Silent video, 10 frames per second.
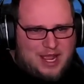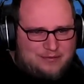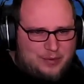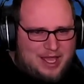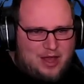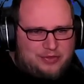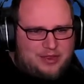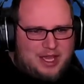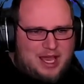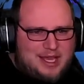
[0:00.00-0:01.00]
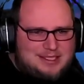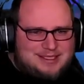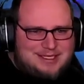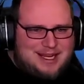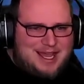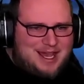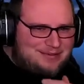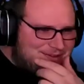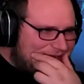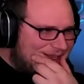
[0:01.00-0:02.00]
halfway health. He's gonna die
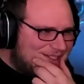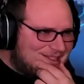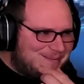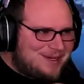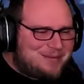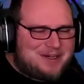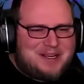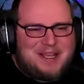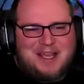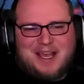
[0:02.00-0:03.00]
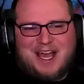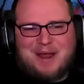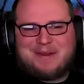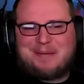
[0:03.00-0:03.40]
off. Oh, this is a bummer. But yeah,